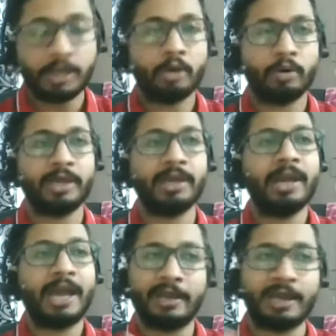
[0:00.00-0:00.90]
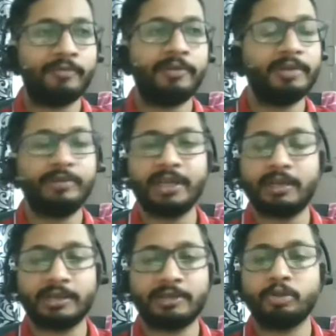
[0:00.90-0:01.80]
Okay, and every
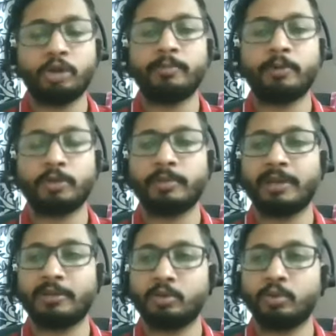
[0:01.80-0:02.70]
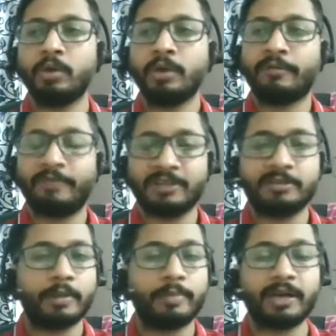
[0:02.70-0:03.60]
week it is not possible as to fix
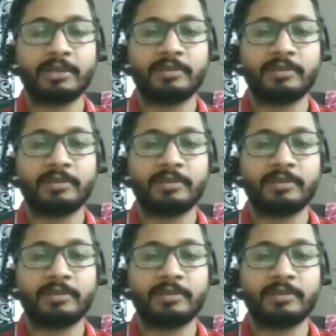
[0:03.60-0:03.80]
the bugs,